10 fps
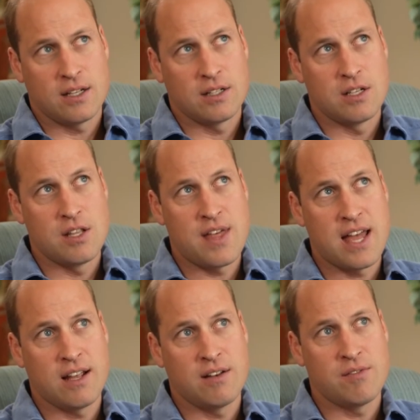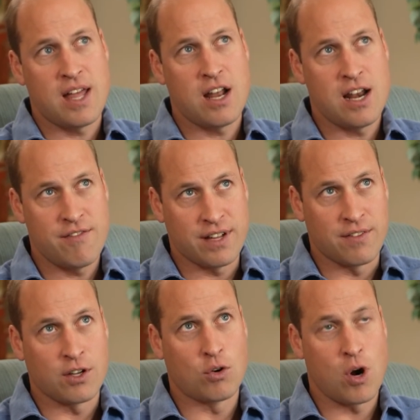Prince William is also a fan of
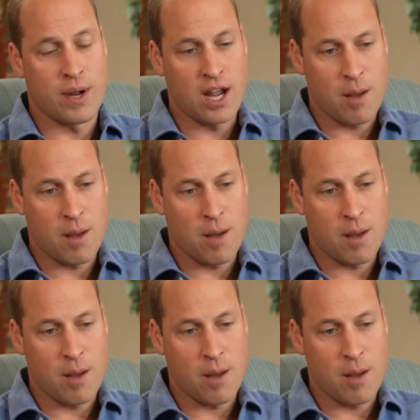the show.